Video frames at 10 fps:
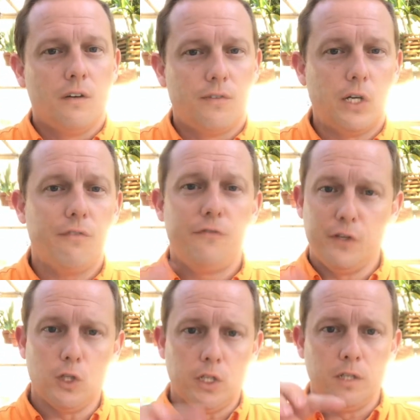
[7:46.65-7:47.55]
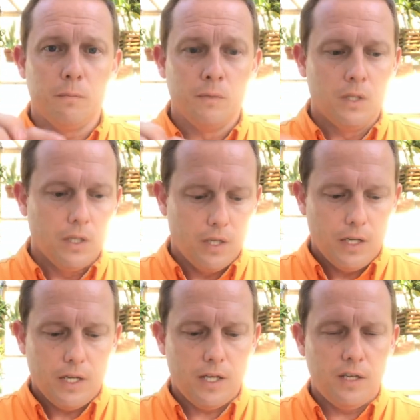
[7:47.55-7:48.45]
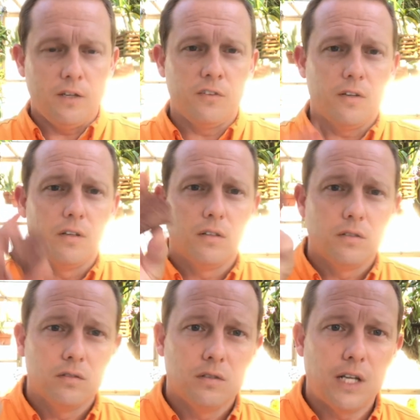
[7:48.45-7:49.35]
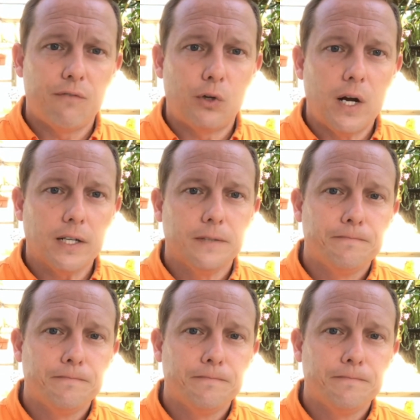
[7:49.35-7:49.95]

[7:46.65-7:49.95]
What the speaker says: a filler, is lava rock.